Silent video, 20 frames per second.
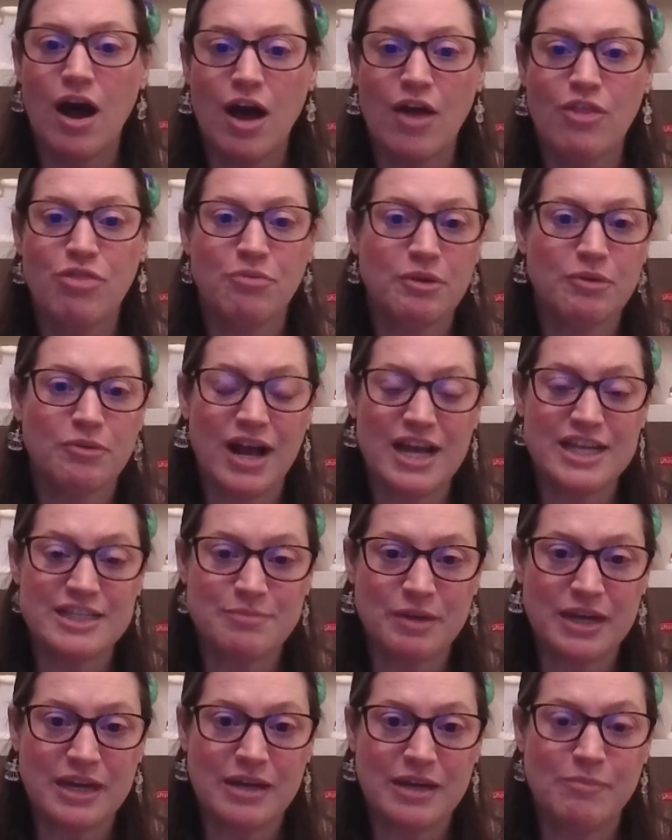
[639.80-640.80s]
Three Wise
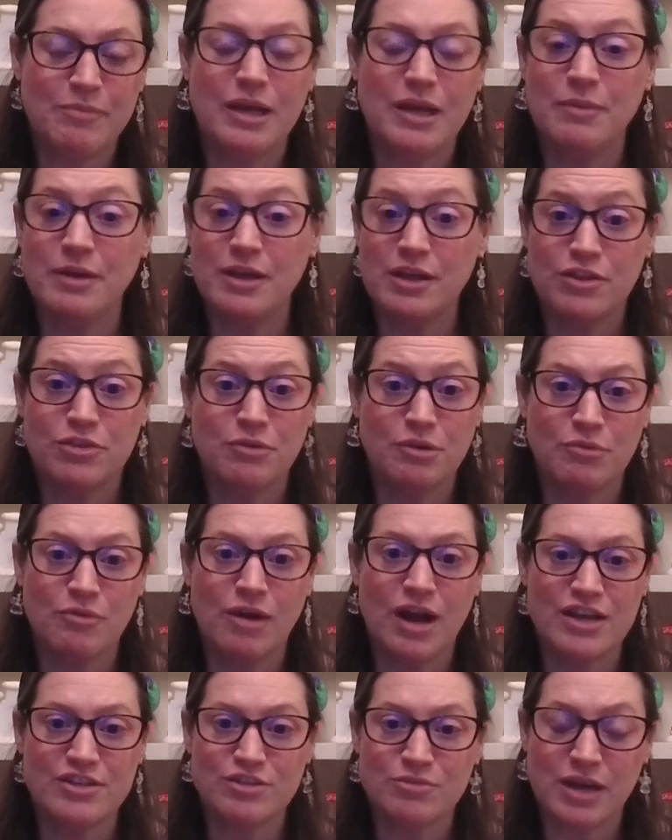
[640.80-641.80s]
Men and a Baby, Three
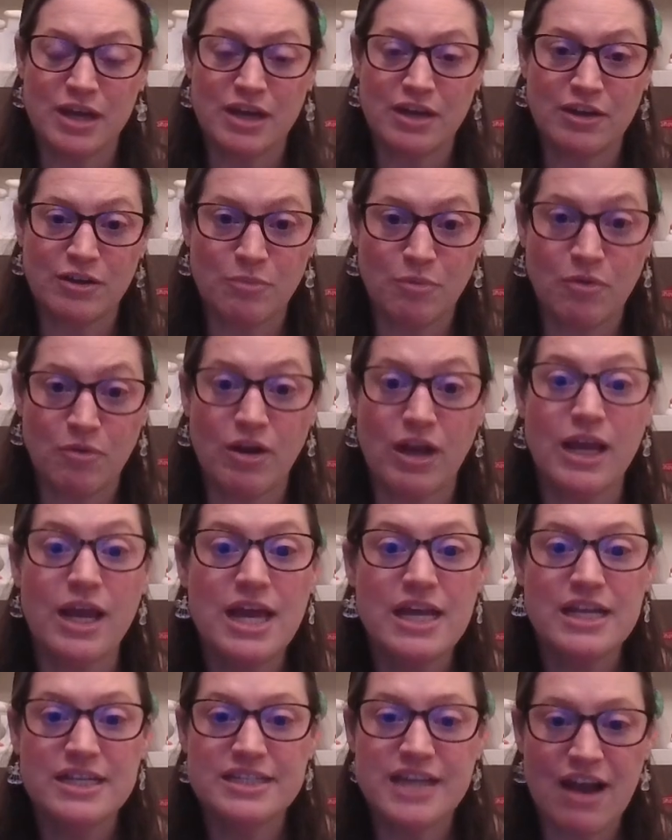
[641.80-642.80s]
Wiser Men and a Boy.
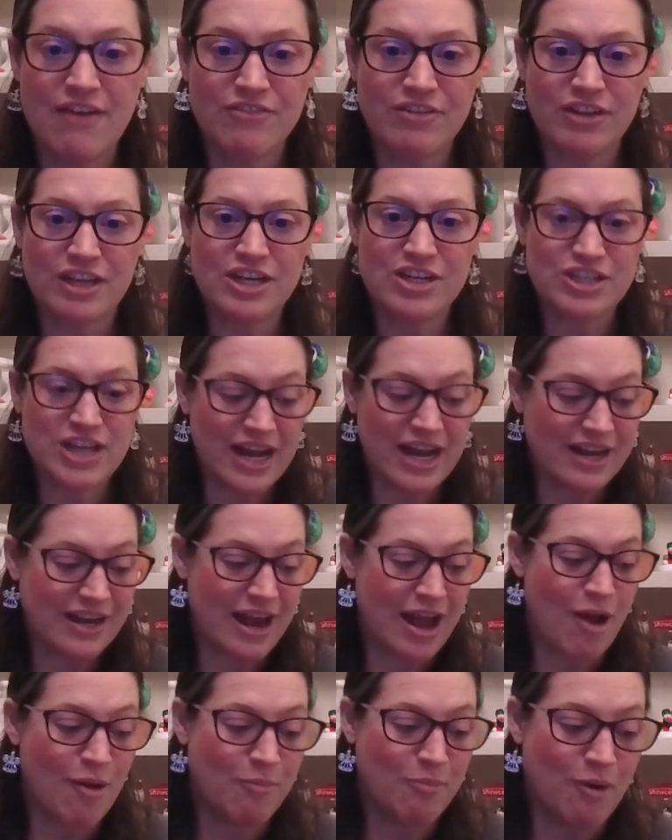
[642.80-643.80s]
Definitely check it
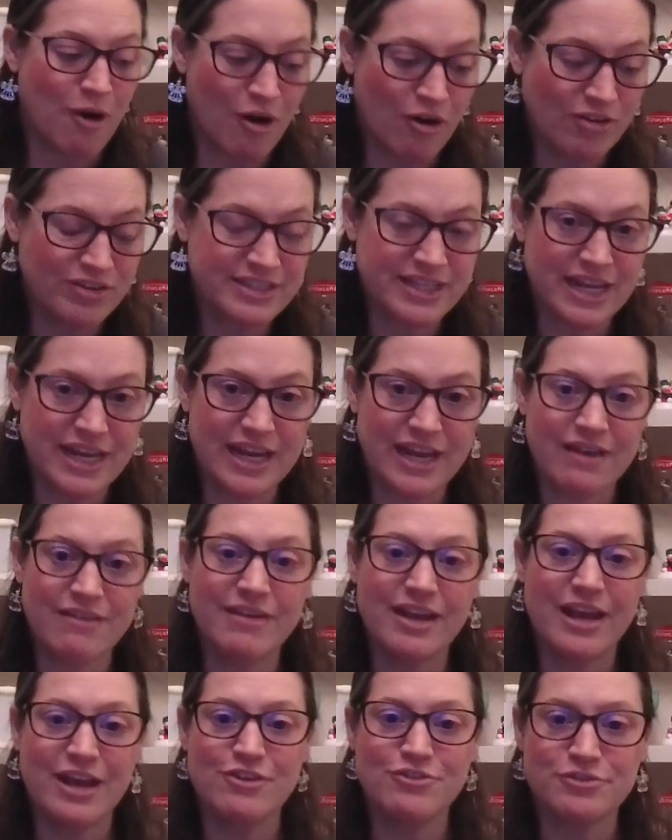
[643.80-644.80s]
out. Paul's in it,
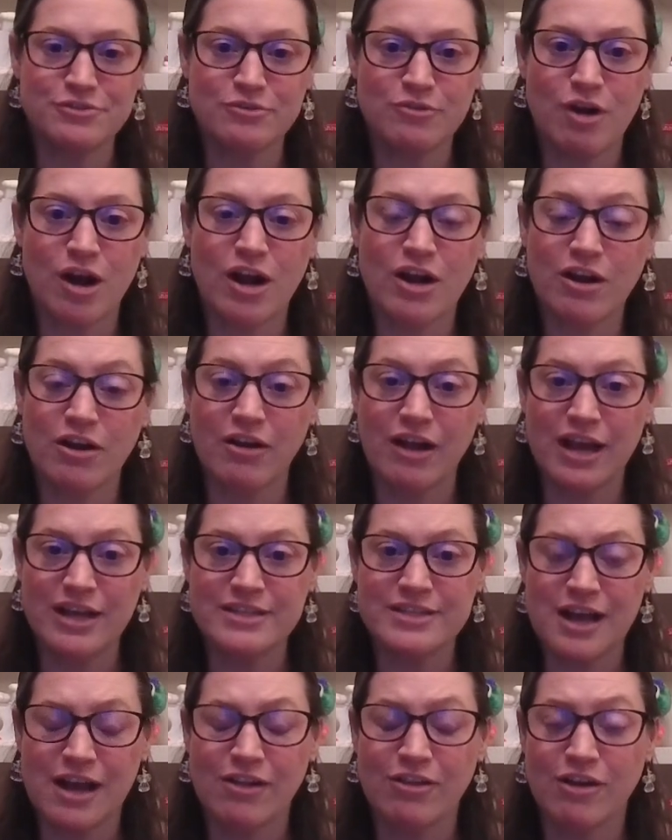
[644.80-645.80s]
Andrew Walker and
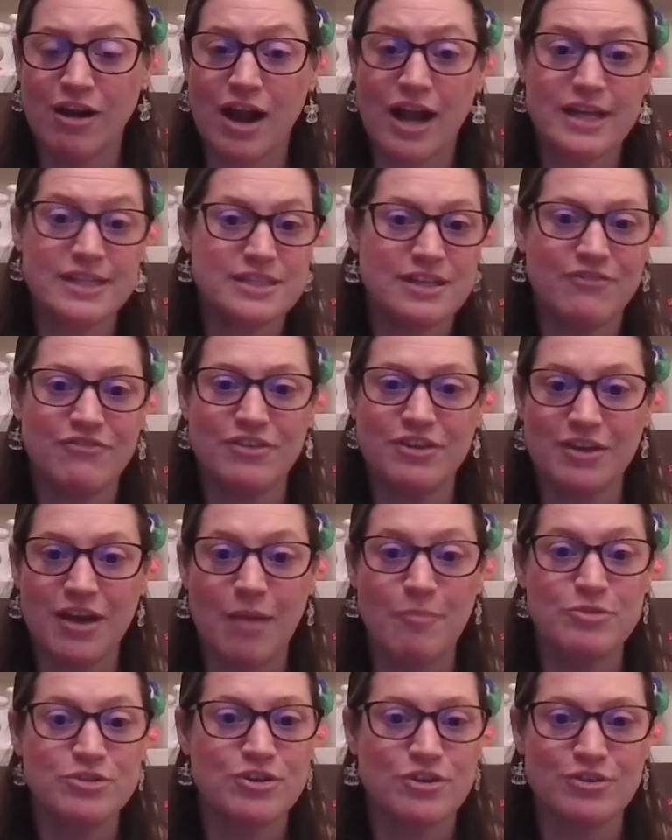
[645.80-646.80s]
Tyler Hines.
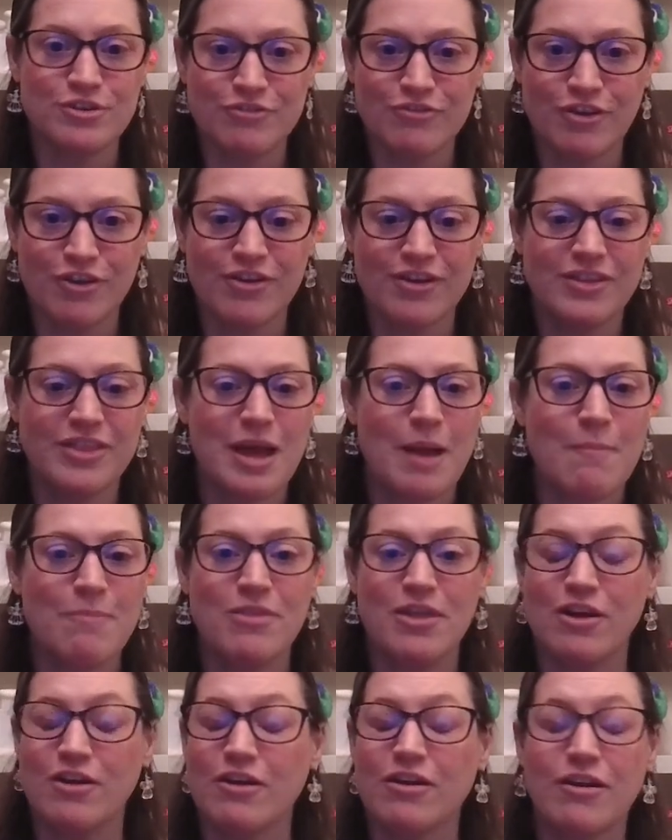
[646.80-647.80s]
I'm sure you've heard of them.
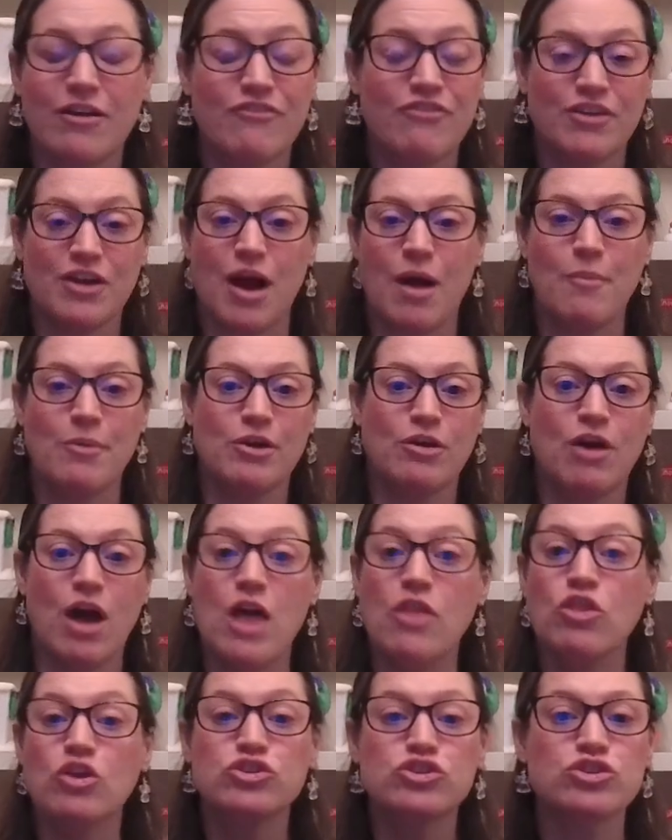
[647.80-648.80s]
They're phenomenal,
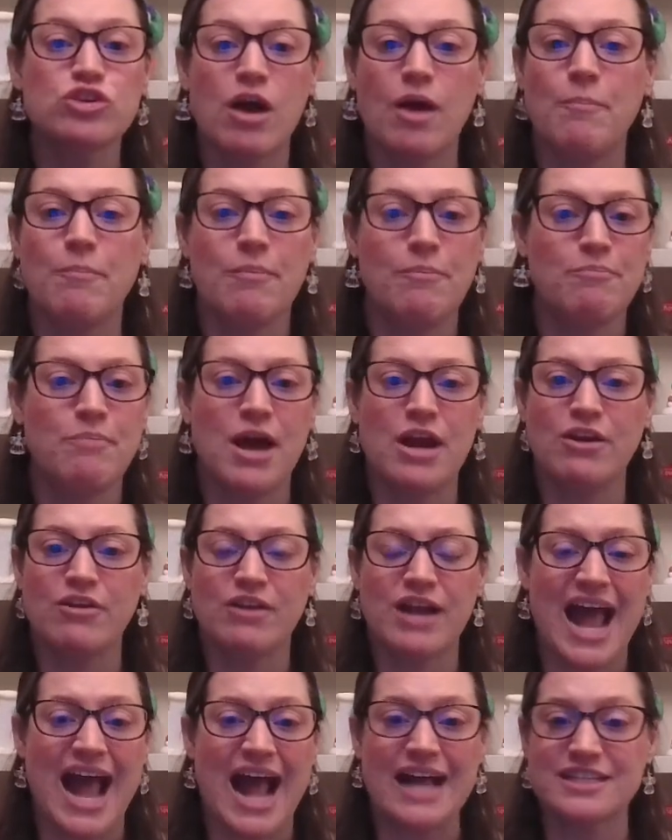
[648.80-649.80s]
and there's a better
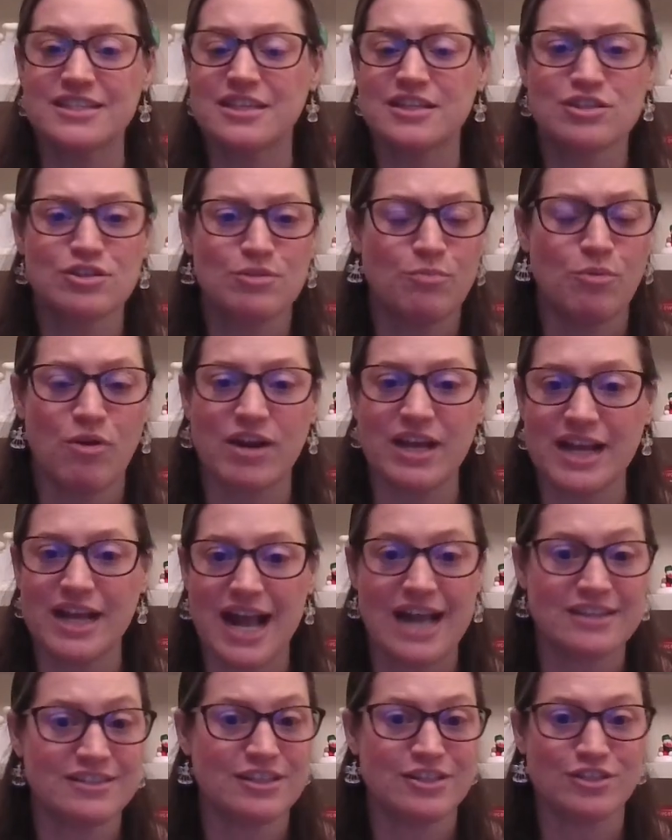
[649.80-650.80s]
cast. The supporting
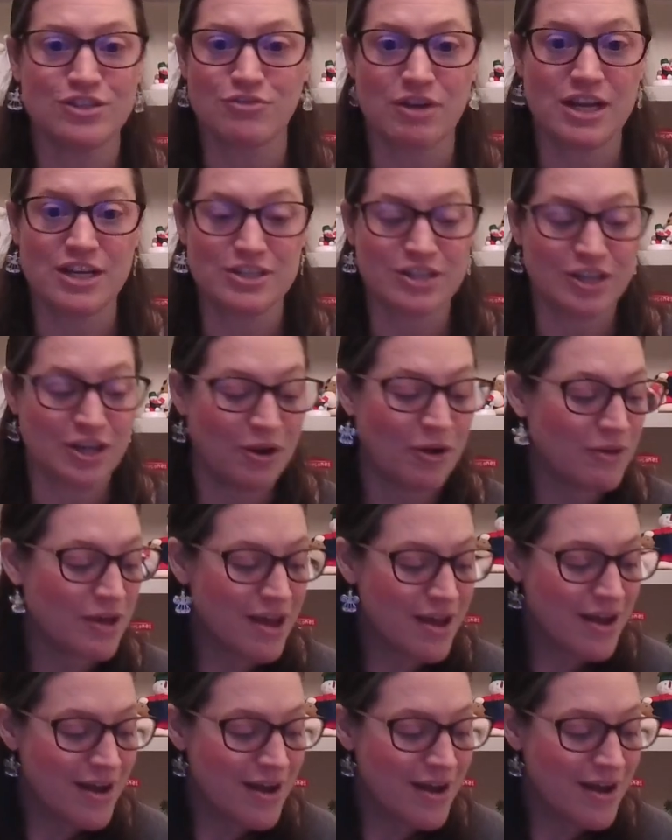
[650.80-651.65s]
cast is great too.